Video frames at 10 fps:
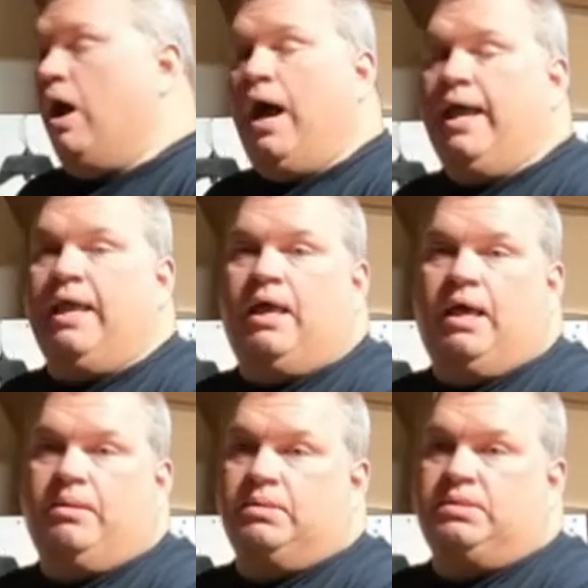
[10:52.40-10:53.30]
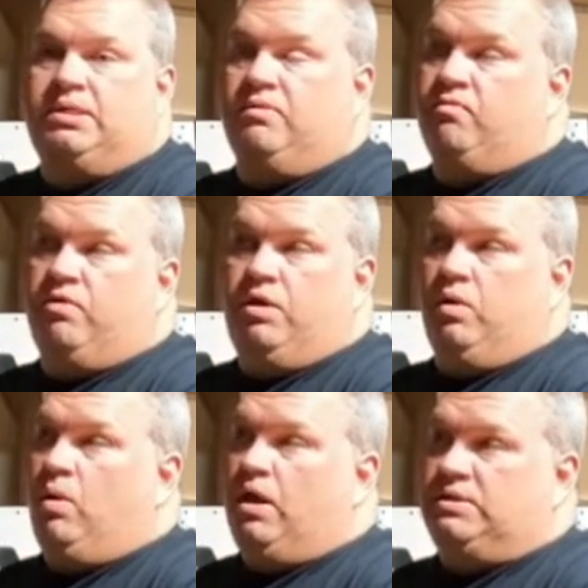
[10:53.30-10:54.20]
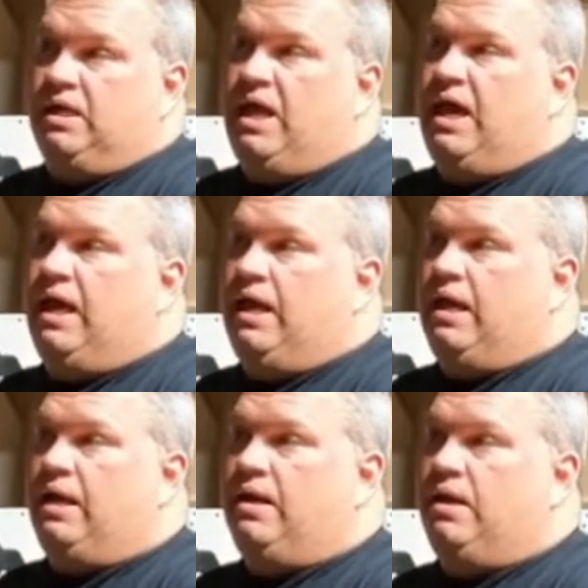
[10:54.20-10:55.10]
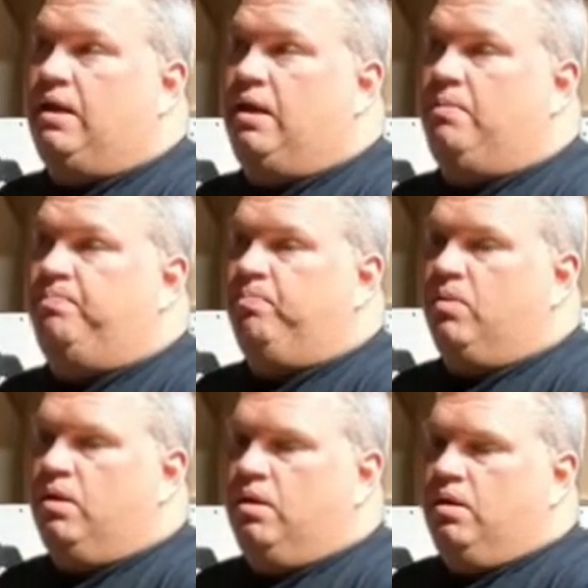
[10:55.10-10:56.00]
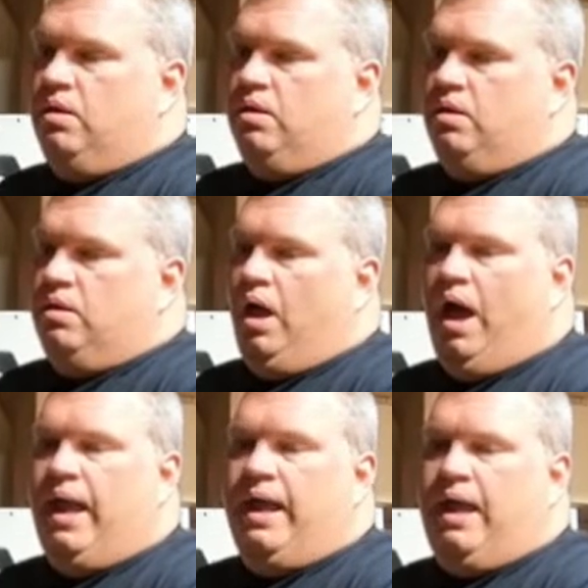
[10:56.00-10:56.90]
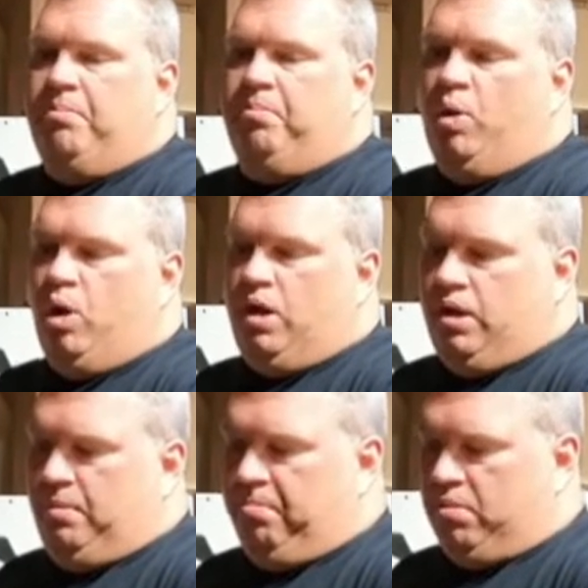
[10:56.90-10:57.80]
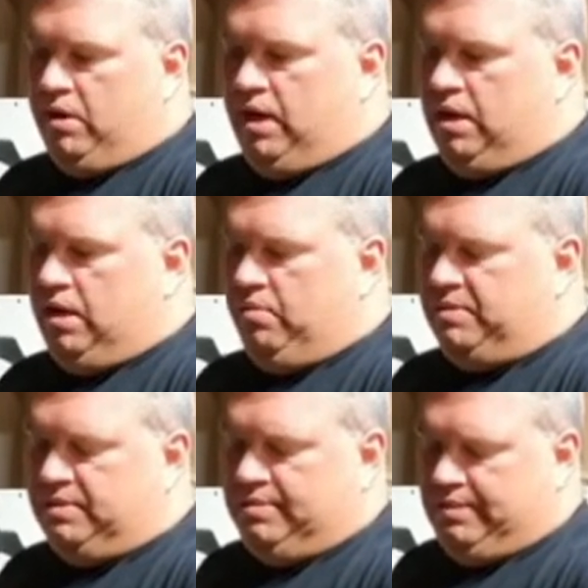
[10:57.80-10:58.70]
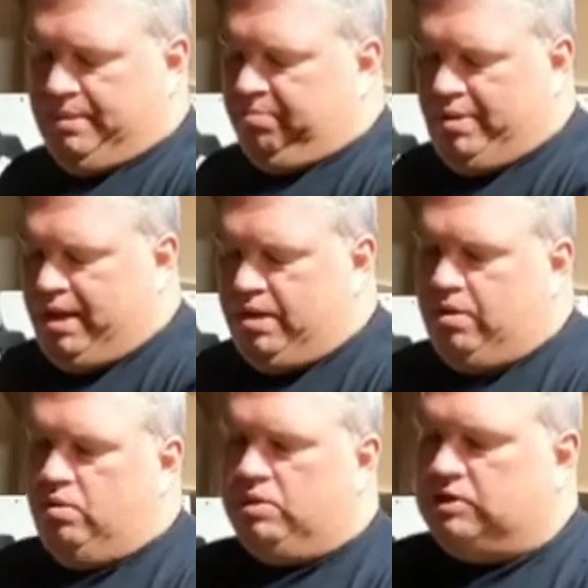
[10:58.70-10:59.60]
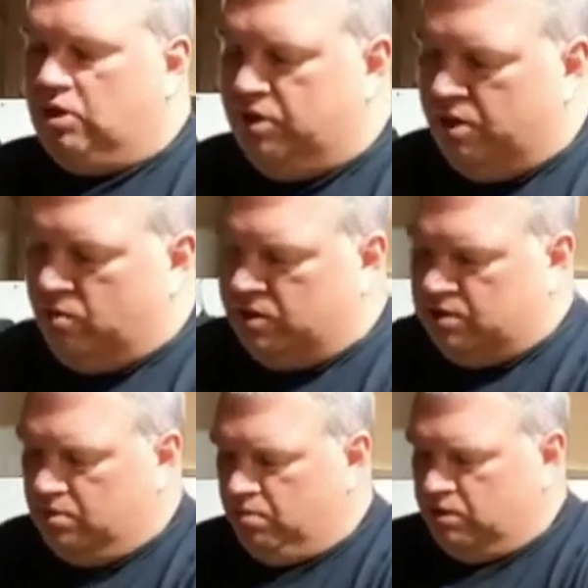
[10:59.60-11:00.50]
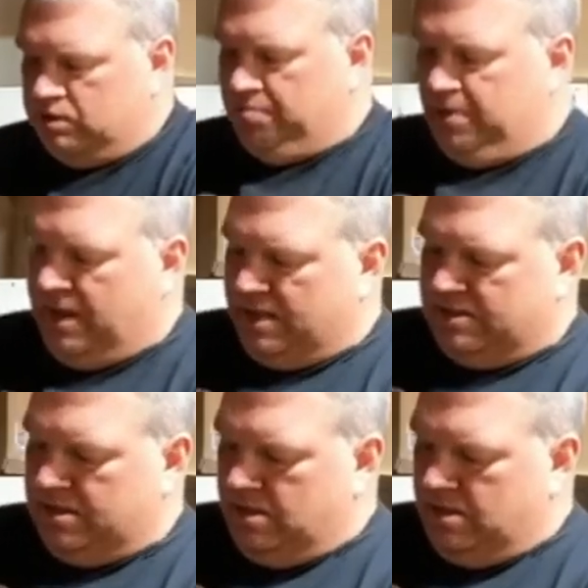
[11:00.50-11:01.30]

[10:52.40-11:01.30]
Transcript: I uh, did really well today, and um, I had bought in a brand. It was like brand new. Just the only thing wasn't was the box,